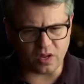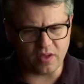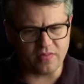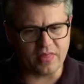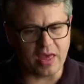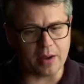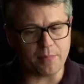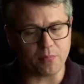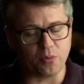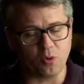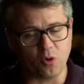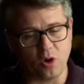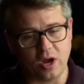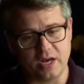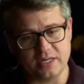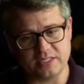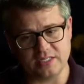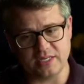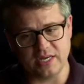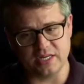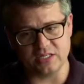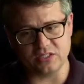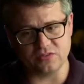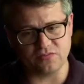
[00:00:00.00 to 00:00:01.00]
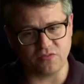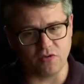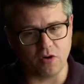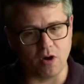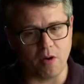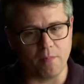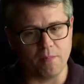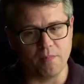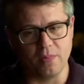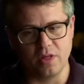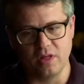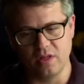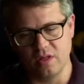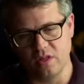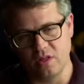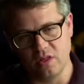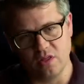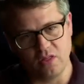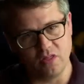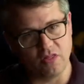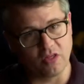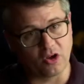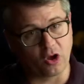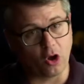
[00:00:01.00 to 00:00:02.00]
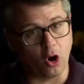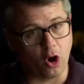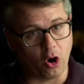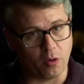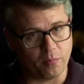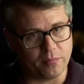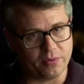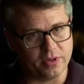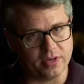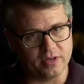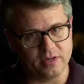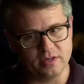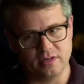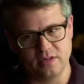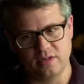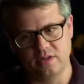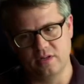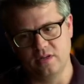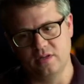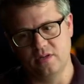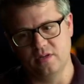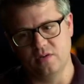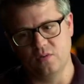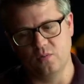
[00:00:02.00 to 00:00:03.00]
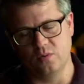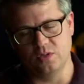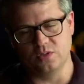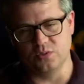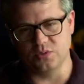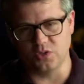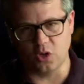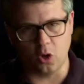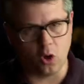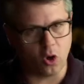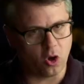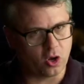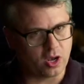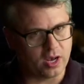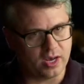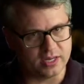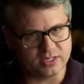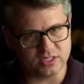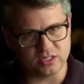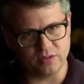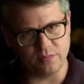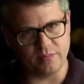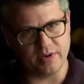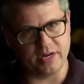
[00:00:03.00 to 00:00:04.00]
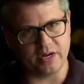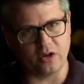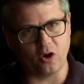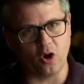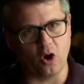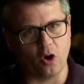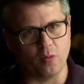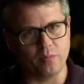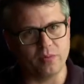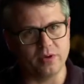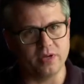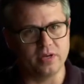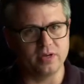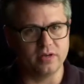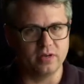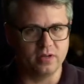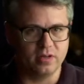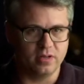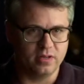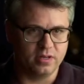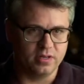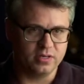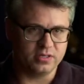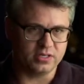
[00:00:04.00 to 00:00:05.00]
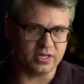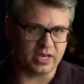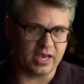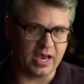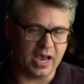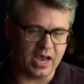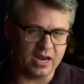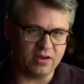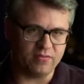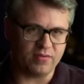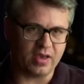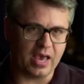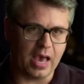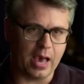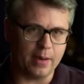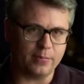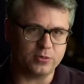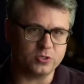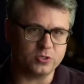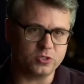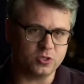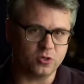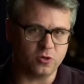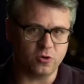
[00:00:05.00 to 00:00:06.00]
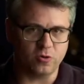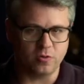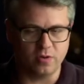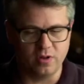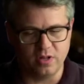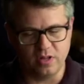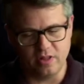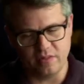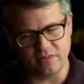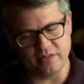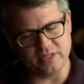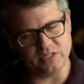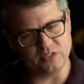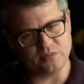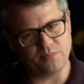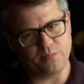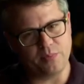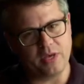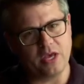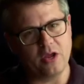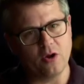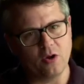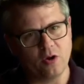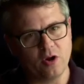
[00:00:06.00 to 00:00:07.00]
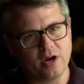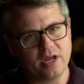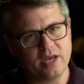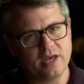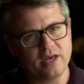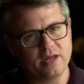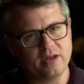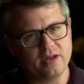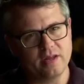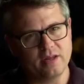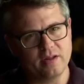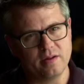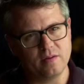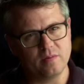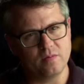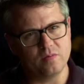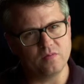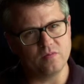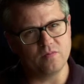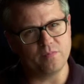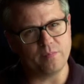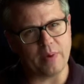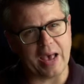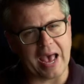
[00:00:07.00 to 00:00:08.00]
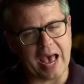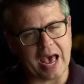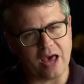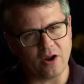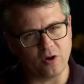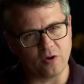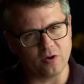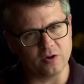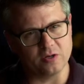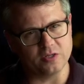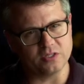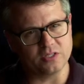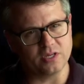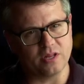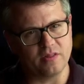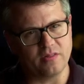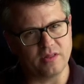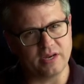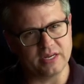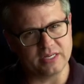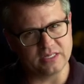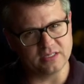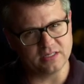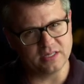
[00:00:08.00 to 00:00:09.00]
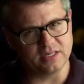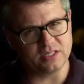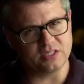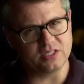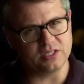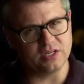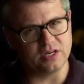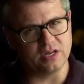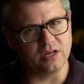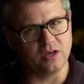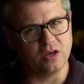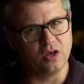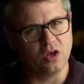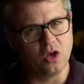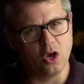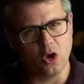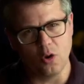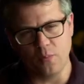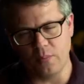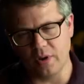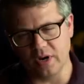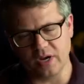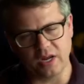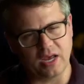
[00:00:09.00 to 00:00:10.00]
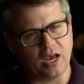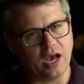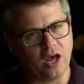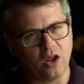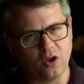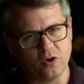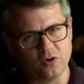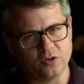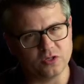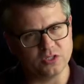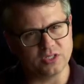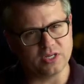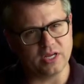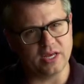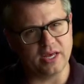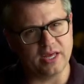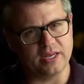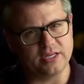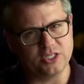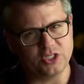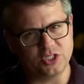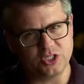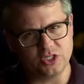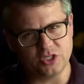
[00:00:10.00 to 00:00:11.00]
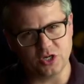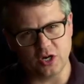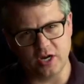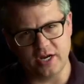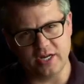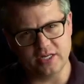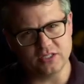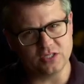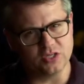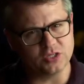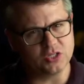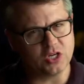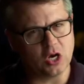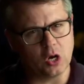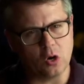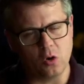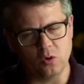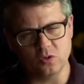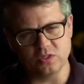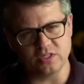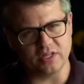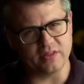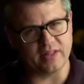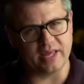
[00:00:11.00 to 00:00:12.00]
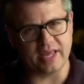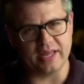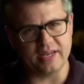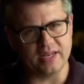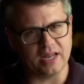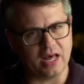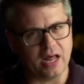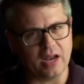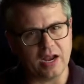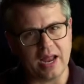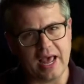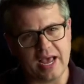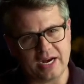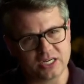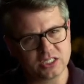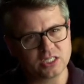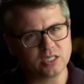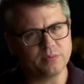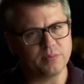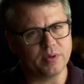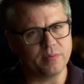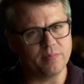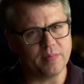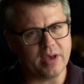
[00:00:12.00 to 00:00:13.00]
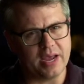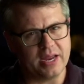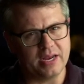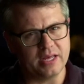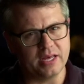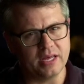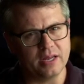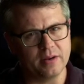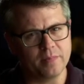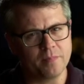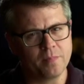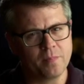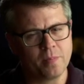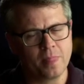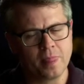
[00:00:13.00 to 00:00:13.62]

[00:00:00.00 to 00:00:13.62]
that process from the carpet, which was all custom-made carpet, to kind of capture these period patterns that existed, but in colors and shades and tones that they had not actually been made in.